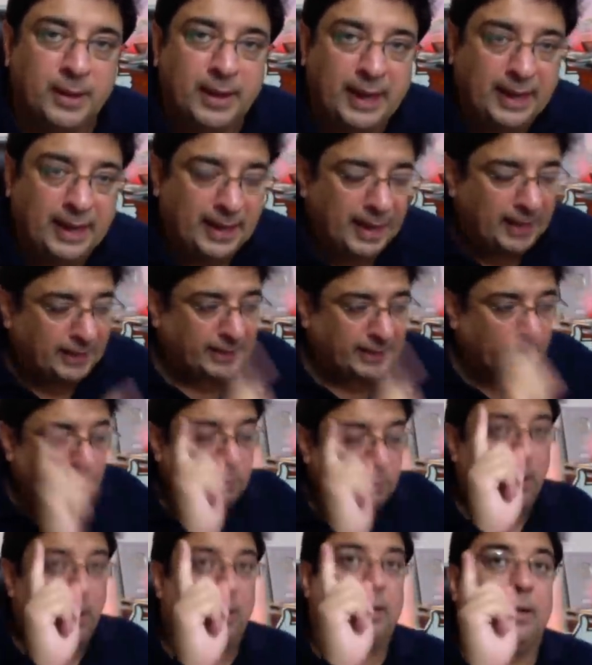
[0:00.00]
And as a
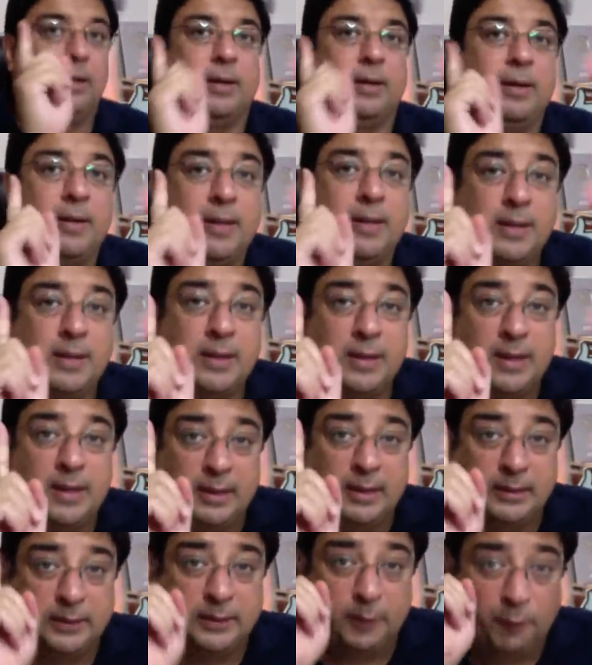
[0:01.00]
blogger,
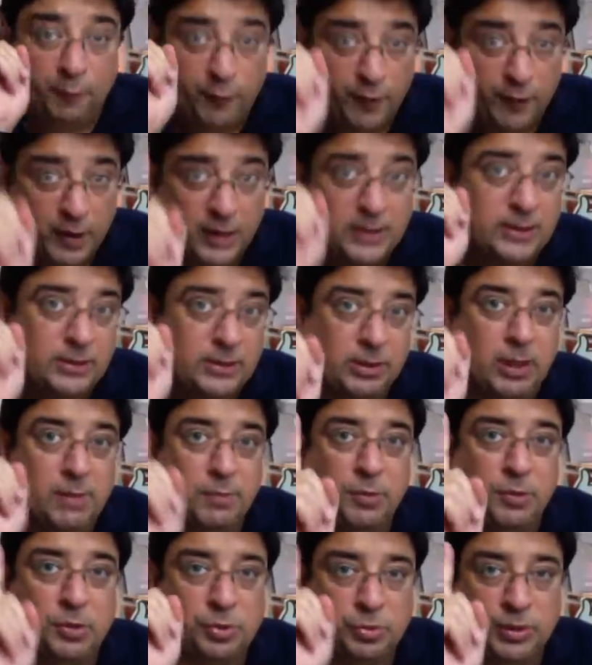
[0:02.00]
the first thumb
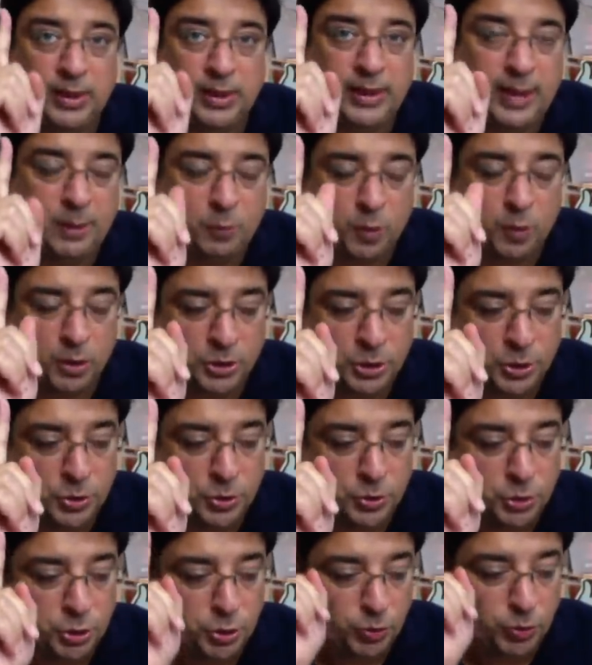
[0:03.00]
rule, and I want
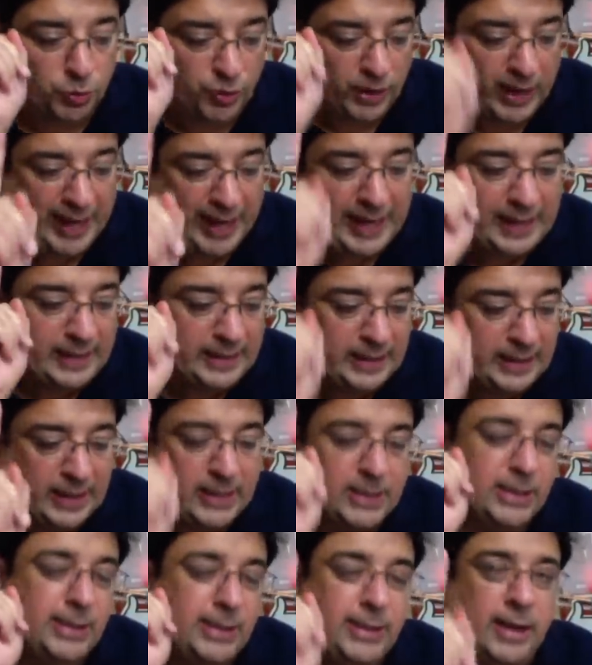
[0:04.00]
you to write
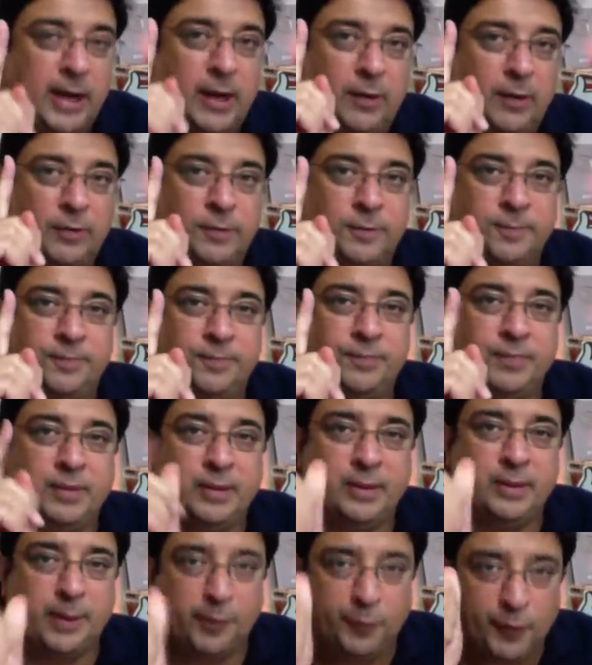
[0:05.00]
this down,
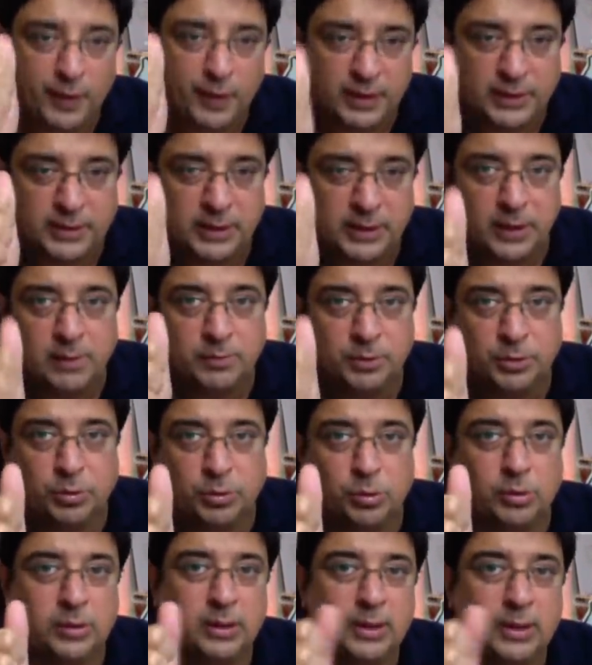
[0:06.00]
the first thumb
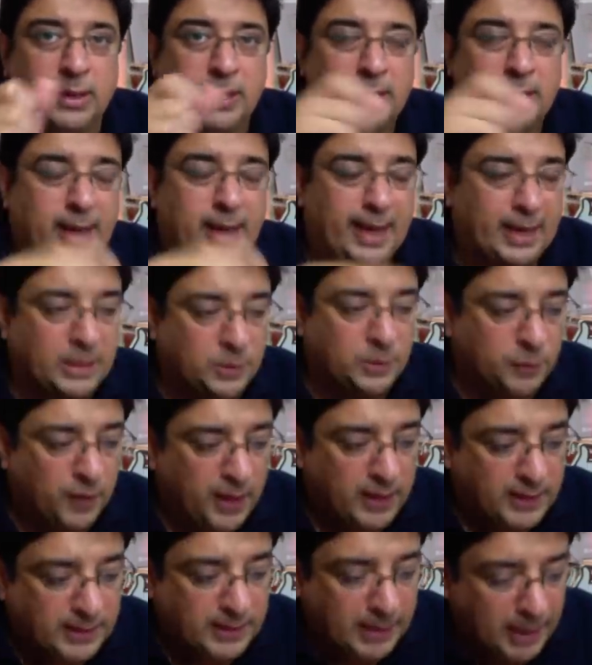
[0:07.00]
rule, as far
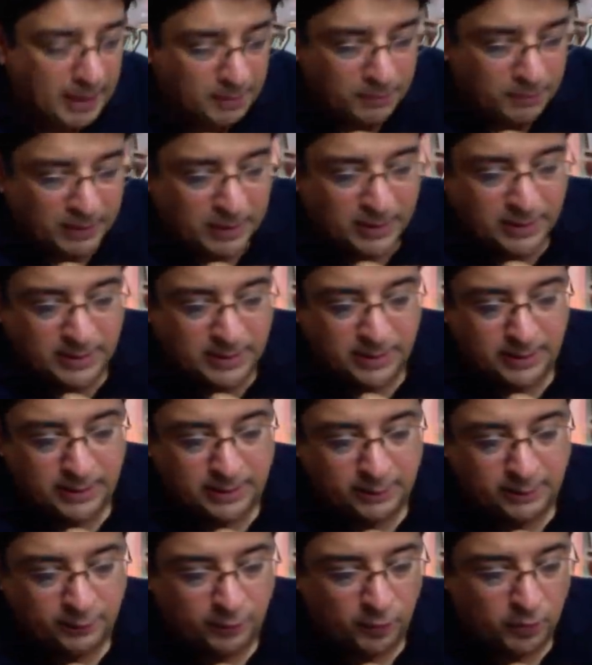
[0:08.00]
as I'm
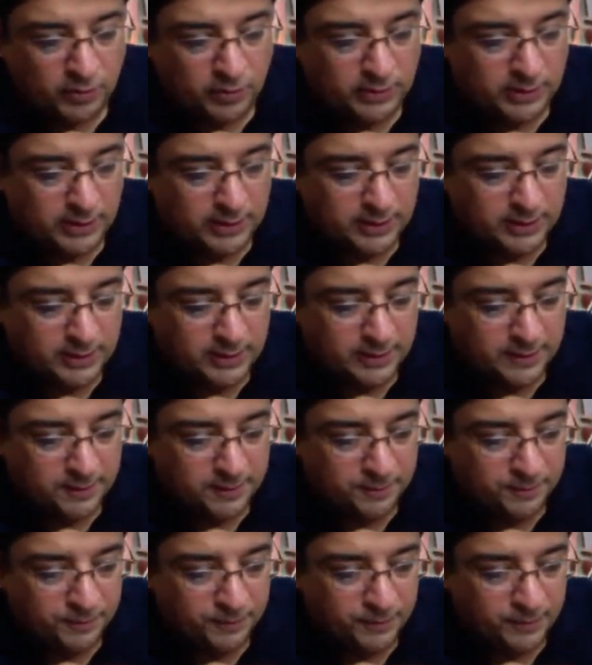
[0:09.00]
concerned, folks, is
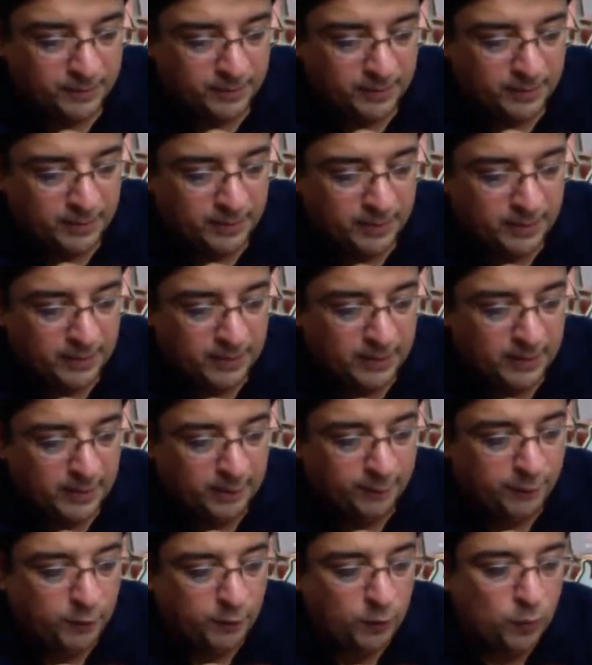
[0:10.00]

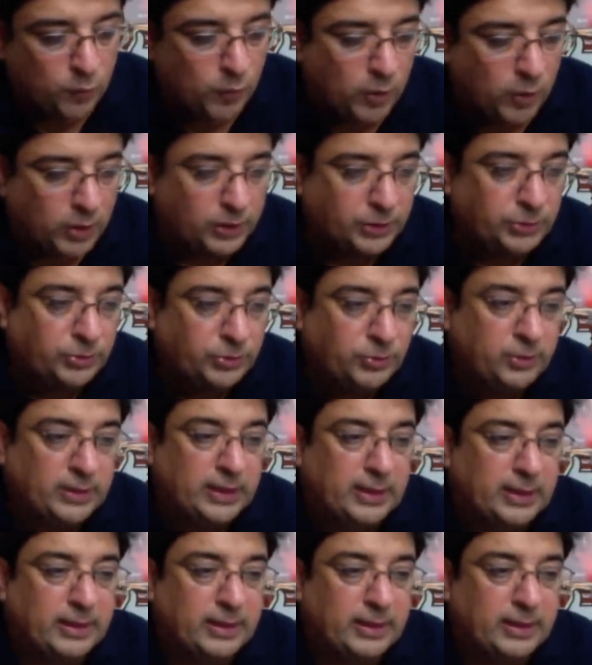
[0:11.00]
if you want to